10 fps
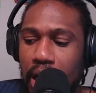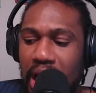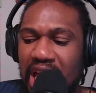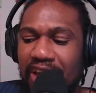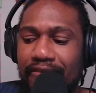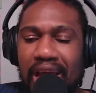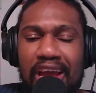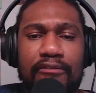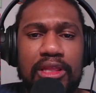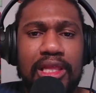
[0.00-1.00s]
if
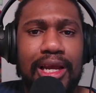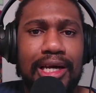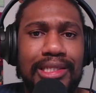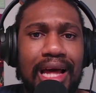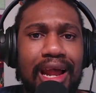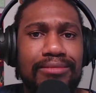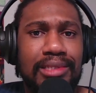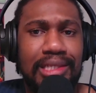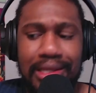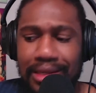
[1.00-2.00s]
everything else I have
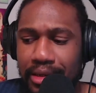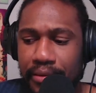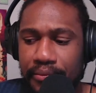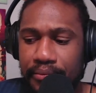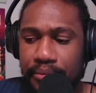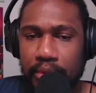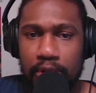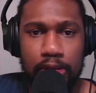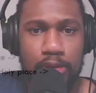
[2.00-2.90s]
said to